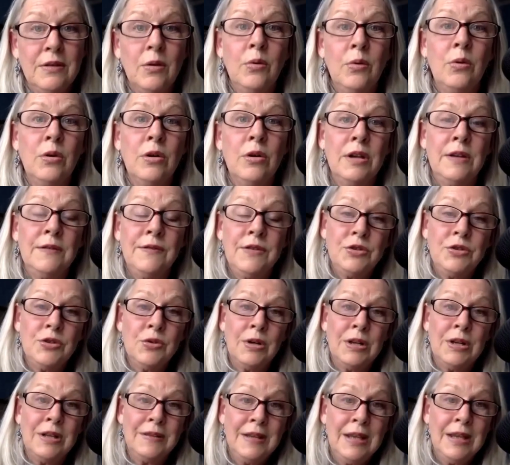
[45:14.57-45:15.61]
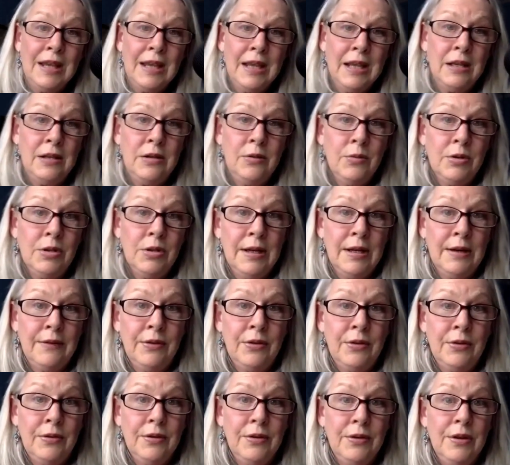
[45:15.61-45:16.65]
or if you join at the annual
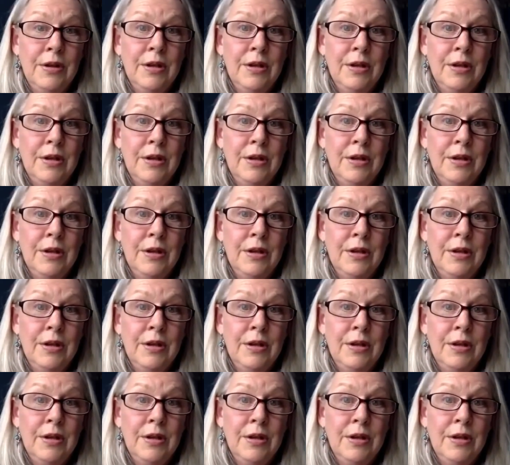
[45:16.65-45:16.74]
level,